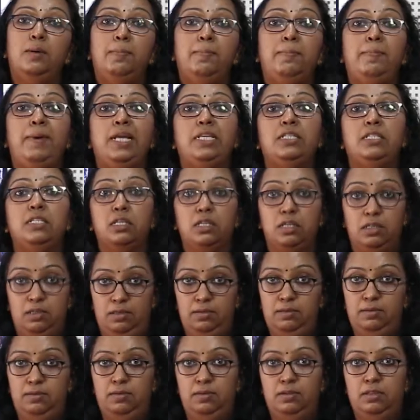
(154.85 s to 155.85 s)
better.
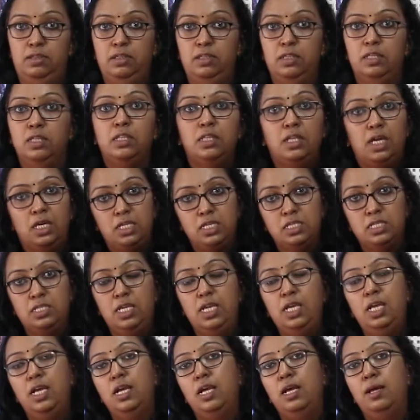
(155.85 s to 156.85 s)
That is
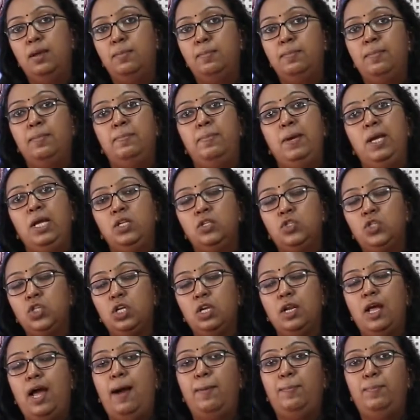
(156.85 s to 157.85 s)
the
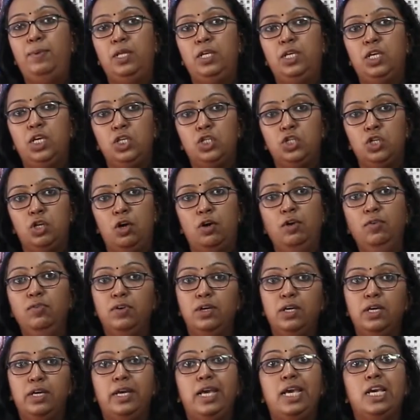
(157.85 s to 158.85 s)
major application of
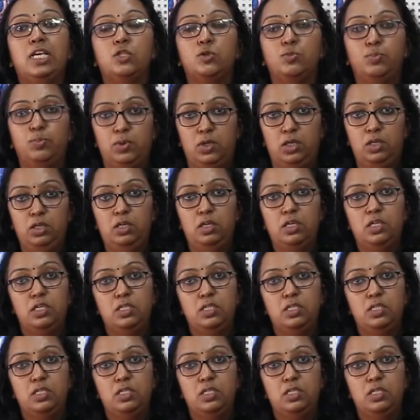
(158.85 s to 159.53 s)
expert